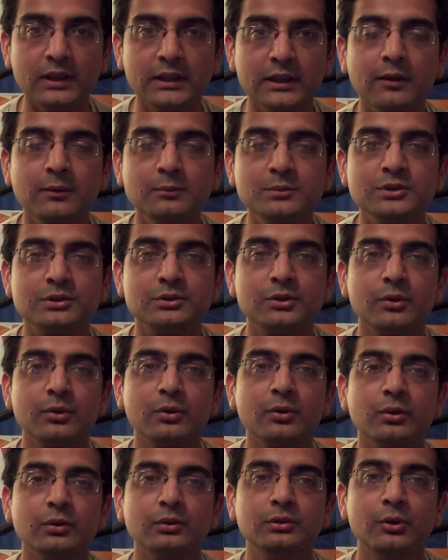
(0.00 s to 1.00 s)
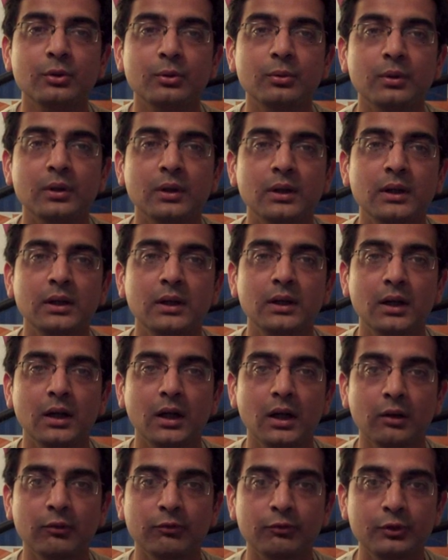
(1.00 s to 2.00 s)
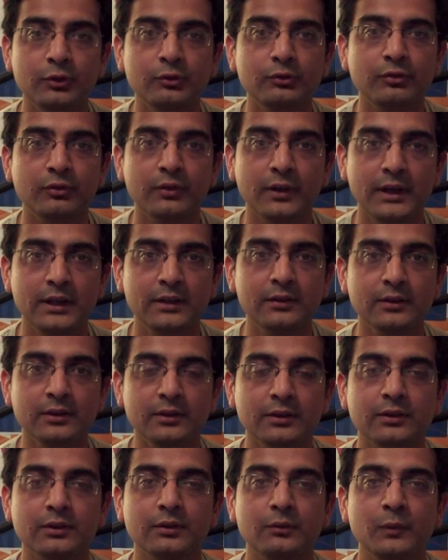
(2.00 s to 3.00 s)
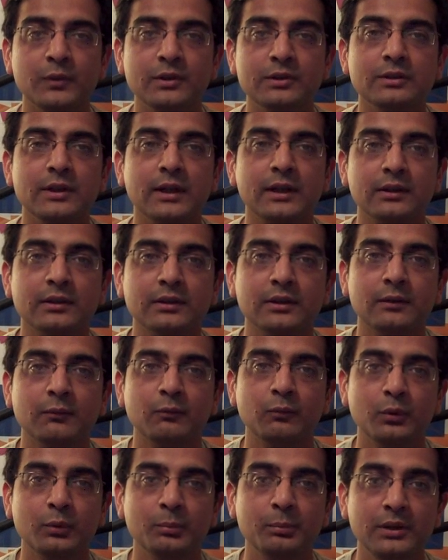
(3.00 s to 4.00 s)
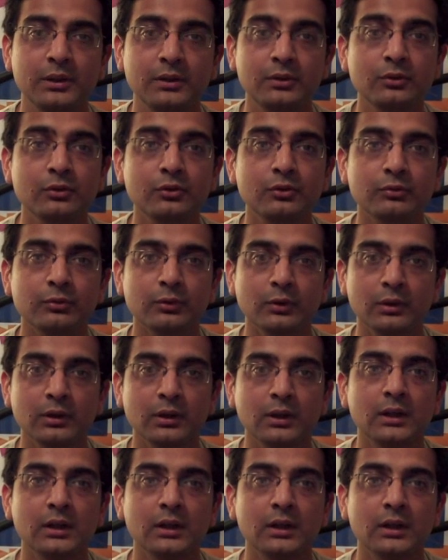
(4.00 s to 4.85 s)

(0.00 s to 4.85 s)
Now I'm just going to go through a few phrases which, like I said, would be useful